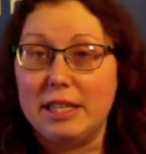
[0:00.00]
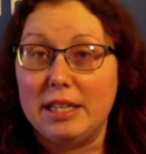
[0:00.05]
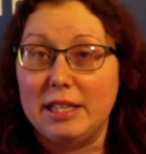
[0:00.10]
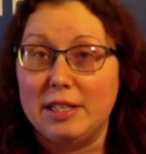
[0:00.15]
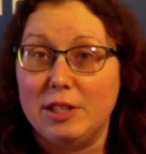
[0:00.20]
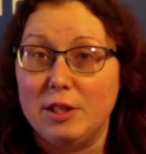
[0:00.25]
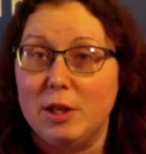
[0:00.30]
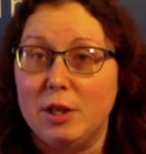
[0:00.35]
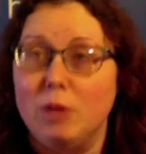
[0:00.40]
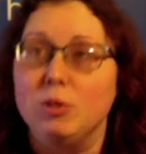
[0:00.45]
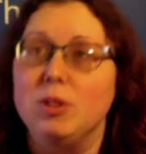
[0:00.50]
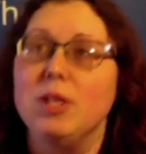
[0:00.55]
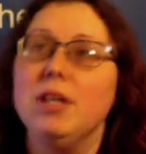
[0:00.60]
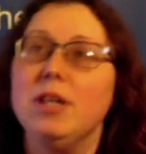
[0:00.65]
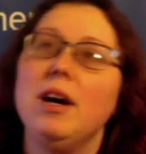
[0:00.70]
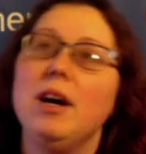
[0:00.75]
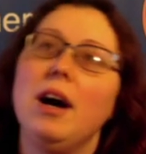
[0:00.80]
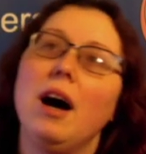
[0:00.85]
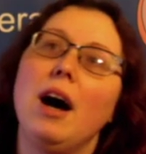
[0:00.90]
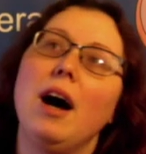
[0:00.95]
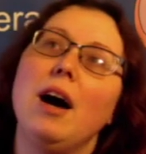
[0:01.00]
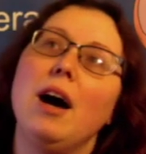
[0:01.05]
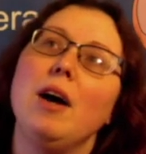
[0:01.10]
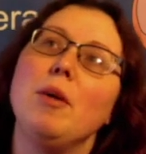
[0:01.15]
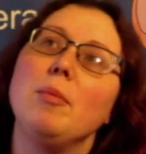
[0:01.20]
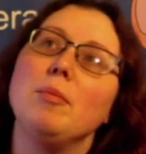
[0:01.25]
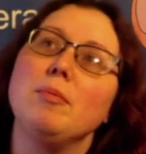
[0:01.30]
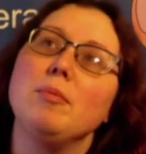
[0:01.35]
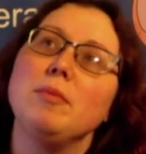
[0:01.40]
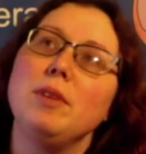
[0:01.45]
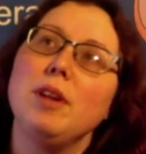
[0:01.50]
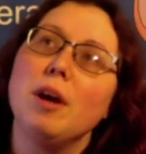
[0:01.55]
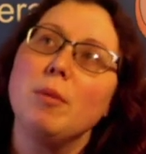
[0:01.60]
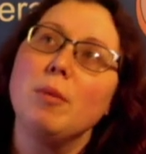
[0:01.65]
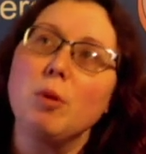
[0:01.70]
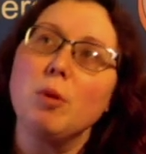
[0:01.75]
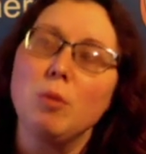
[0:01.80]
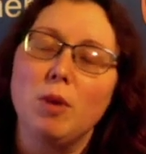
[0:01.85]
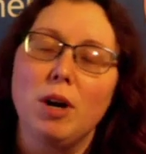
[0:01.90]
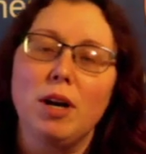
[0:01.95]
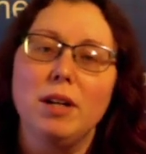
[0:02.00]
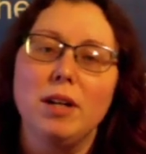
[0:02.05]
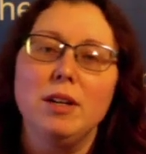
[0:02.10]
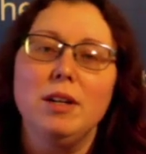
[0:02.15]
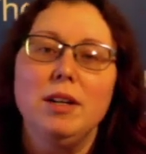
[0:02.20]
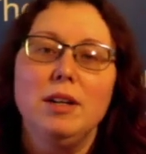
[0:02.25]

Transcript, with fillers: into those. Um, number one,